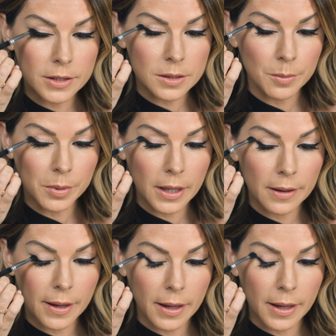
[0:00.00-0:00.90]
just
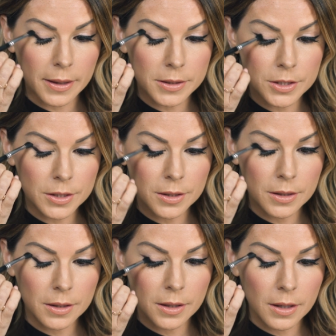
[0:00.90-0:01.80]
blend that edge.
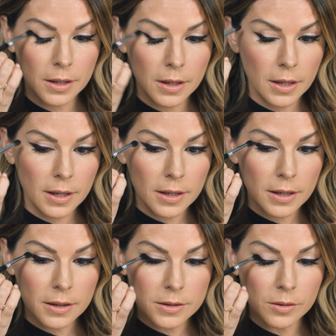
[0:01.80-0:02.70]

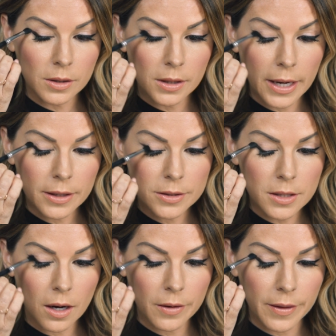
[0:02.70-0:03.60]
So the liner's
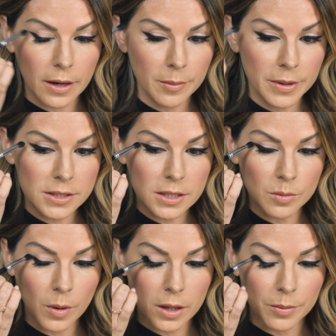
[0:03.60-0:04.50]
on there because
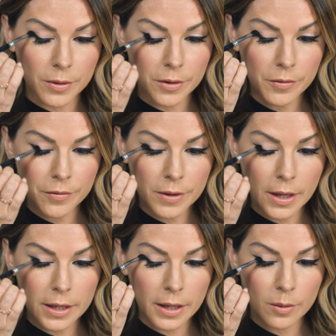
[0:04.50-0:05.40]
it's waterproof,
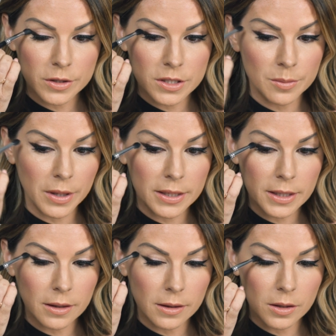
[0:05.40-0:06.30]
and now we're just
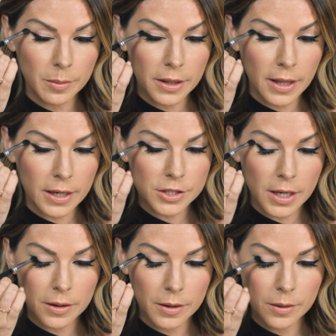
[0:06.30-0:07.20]
blending a little bit of that
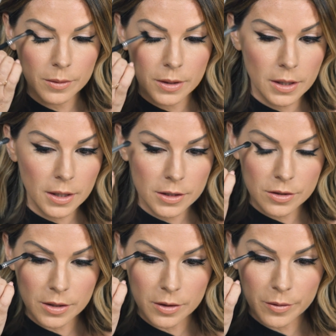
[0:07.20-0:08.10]
shadow
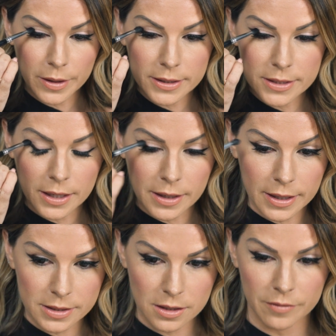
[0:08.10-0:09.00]
so that it creates that
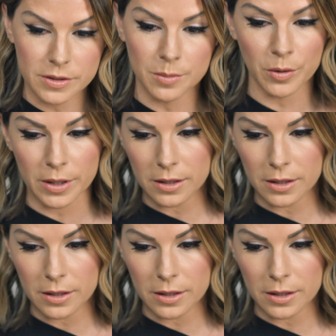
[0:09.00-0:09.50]
nice, soft, smoky